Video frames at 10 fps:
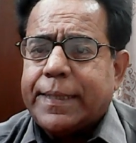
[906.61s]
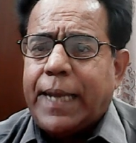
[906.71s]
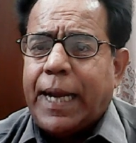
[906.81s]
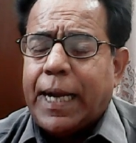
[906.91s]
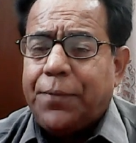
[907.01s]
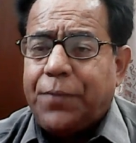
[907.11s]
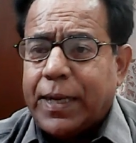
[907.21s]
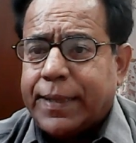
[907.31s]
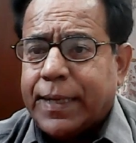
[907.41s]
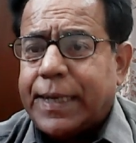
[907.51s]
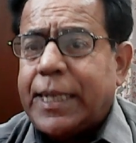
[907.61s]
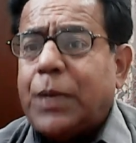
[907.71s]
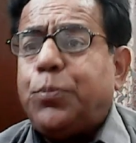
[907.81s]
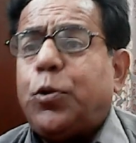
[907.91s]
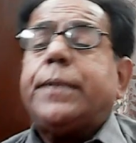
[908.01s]
and when
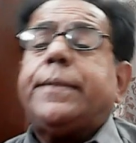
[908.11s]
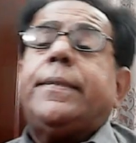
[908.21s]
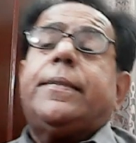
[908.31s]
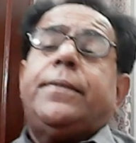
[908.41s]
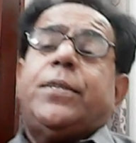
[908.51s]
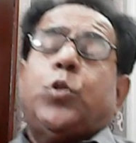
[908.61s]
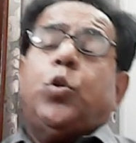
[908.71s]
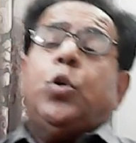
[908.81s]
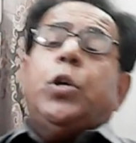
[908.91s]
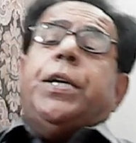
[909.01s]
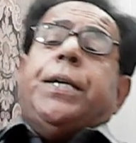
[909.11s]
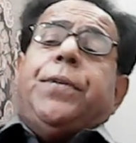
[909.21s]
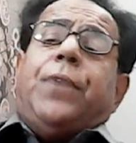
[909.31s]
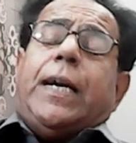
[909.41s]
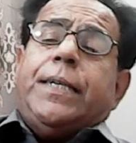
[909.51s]
13.60
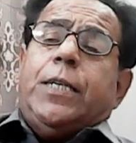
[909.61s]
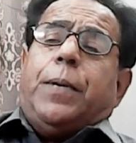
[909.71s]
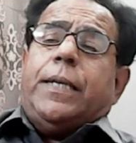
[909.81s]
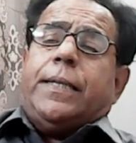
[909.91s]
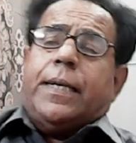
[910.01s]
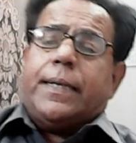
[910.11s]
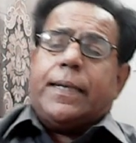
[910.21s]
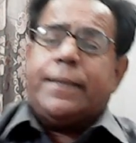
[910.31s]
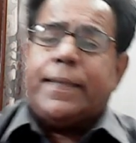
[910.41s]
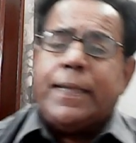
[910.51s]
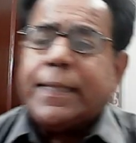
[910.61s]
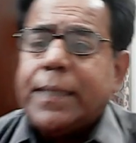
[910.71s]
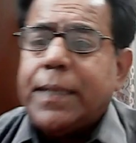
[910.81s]
divided by 36,